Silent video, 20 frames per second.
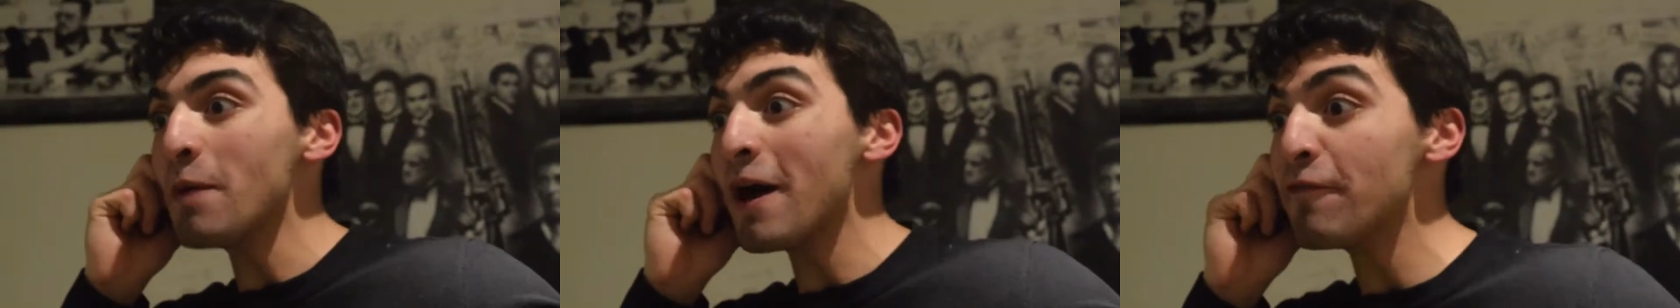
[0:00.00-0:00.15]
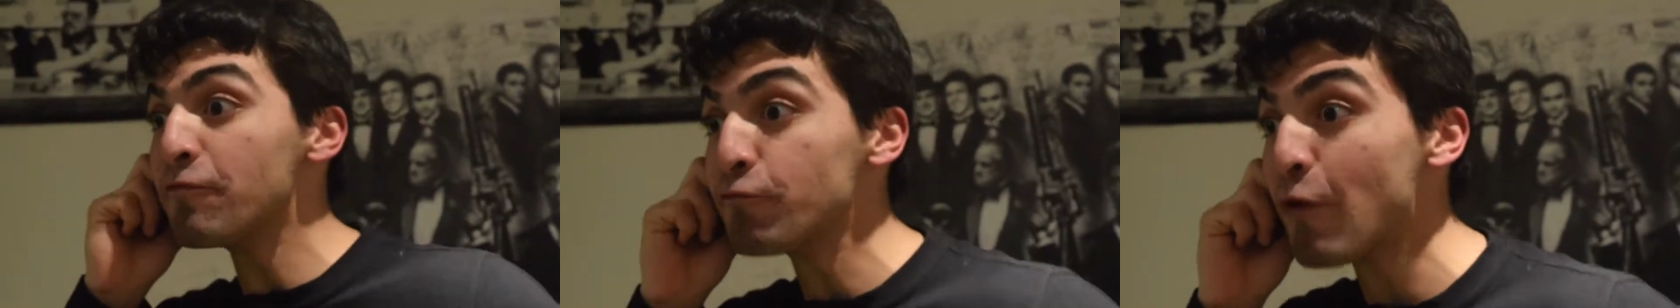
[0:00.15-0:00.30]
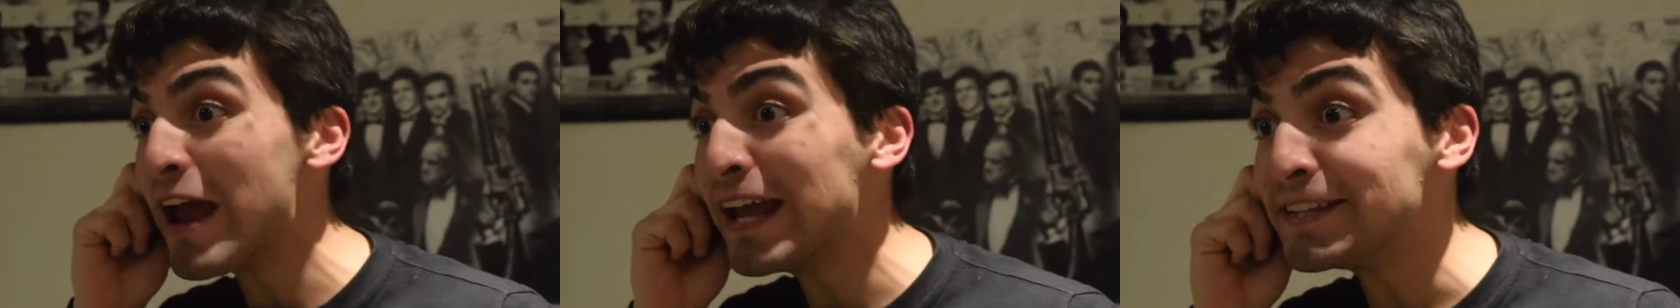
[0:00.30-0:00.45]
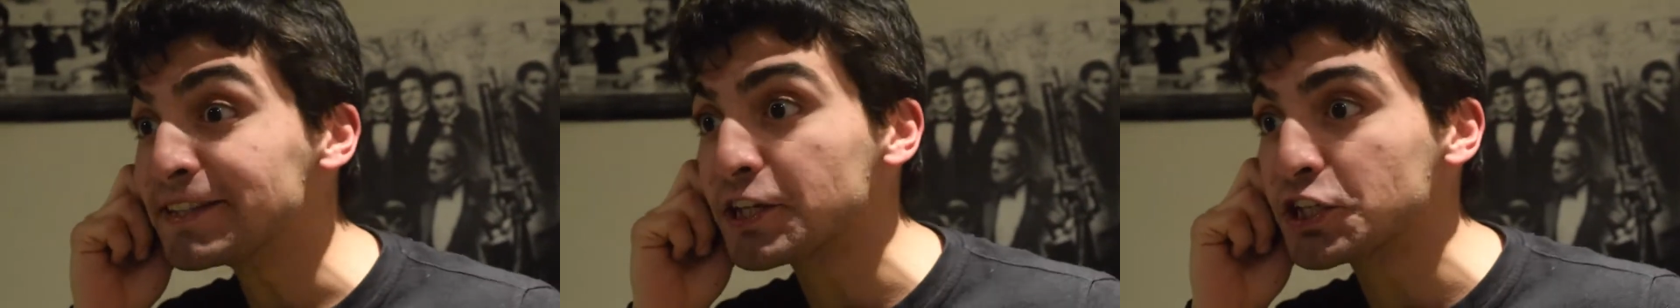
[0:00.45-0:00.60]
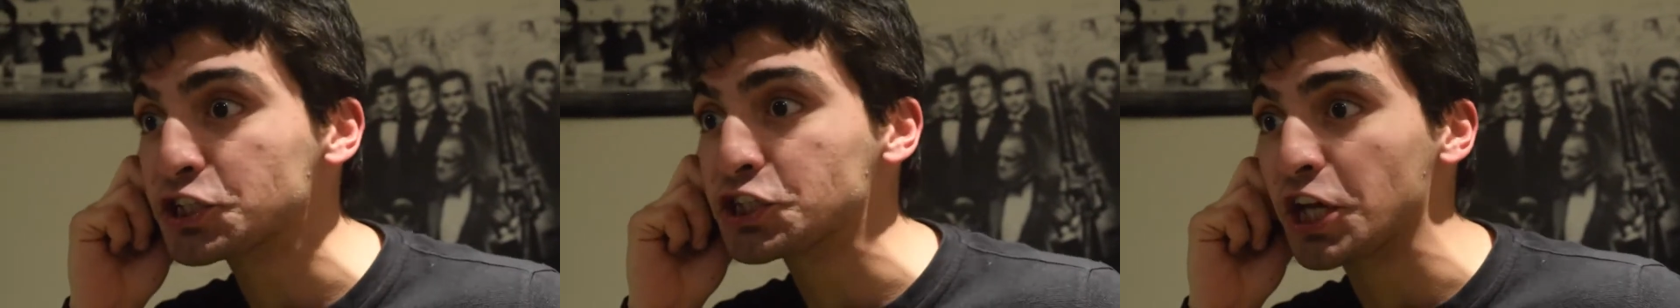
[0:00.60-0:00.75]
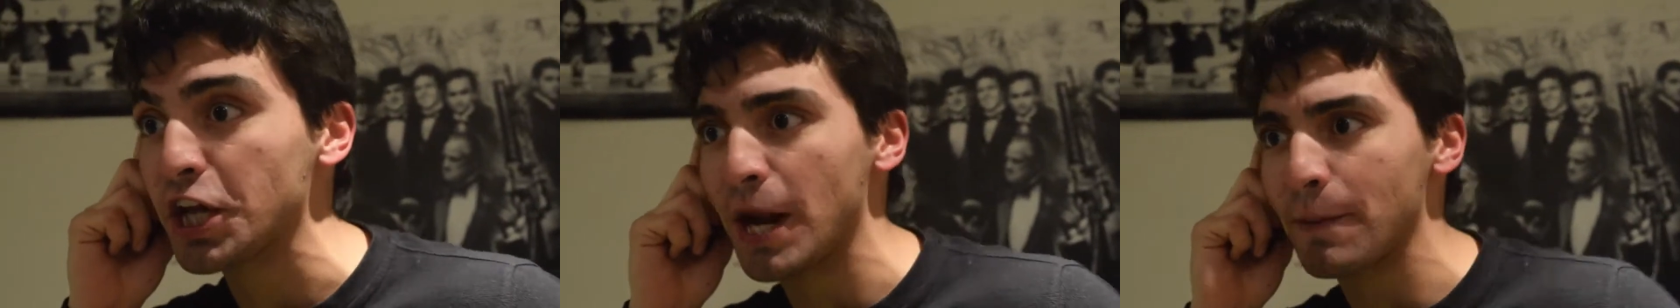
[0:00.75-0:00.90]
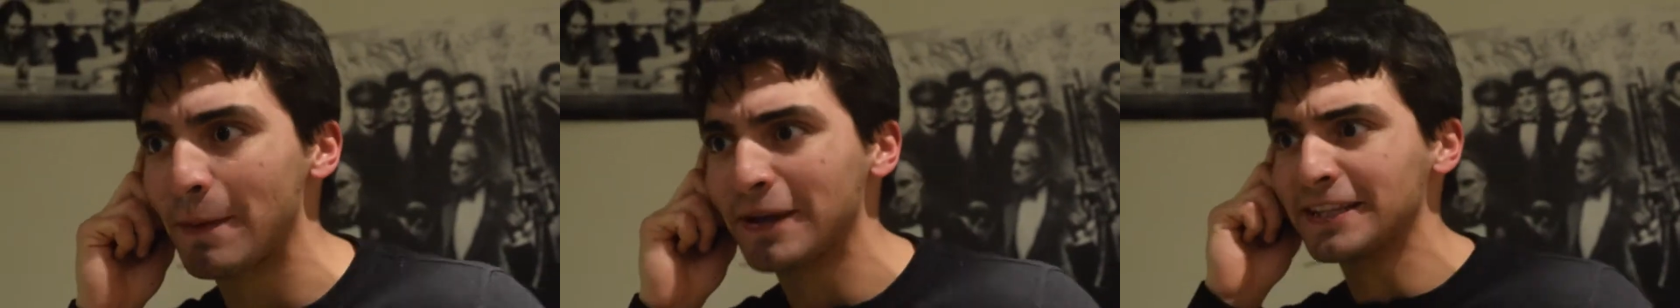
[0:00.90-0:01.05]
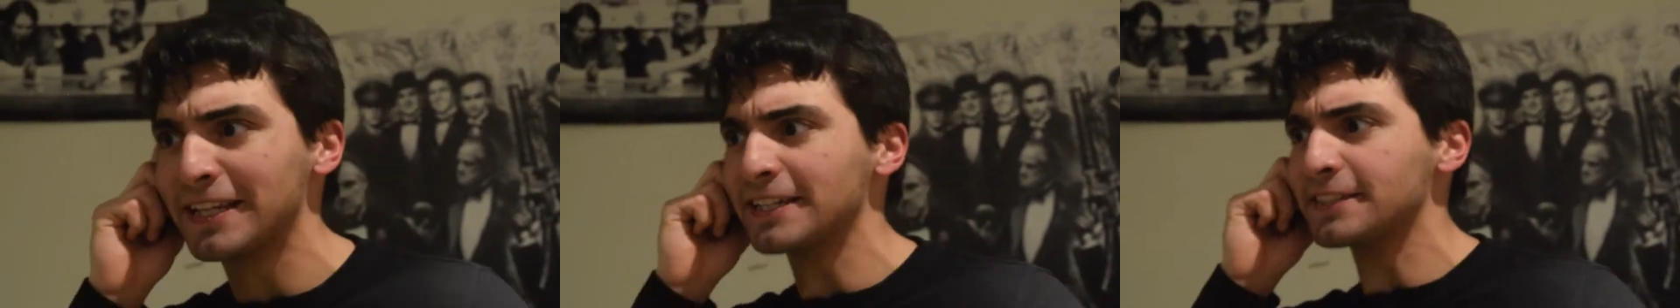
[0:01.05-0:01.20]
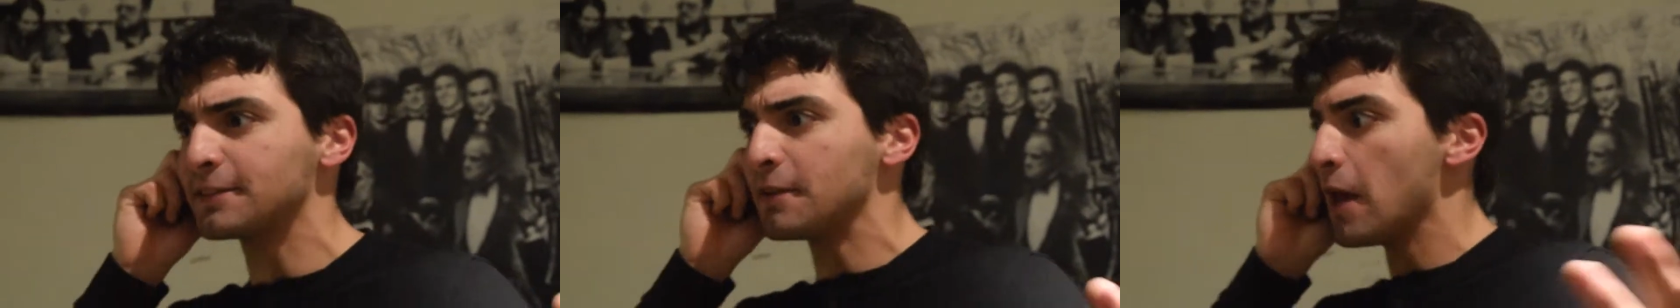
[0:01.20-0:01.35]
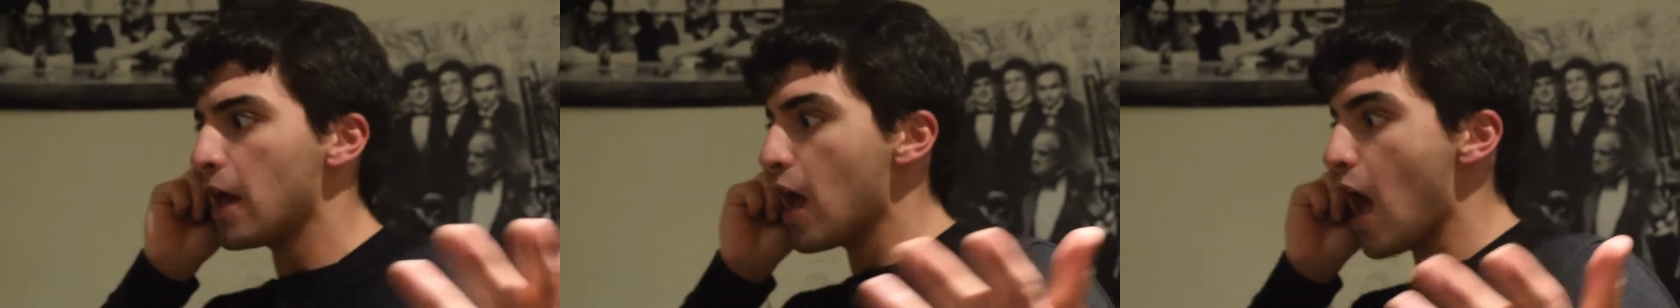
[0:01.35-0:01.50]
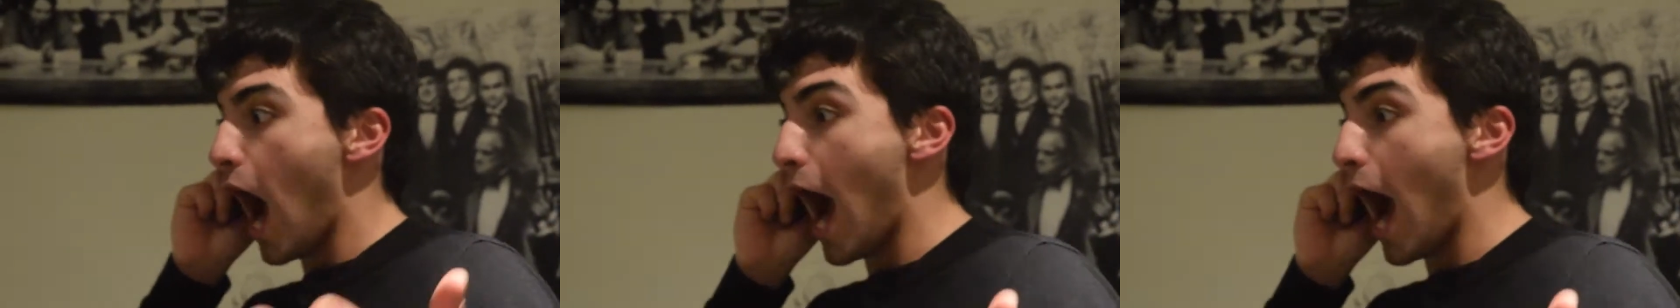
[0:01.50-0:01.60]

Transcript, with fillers: my friend to shut up. I didn't sir,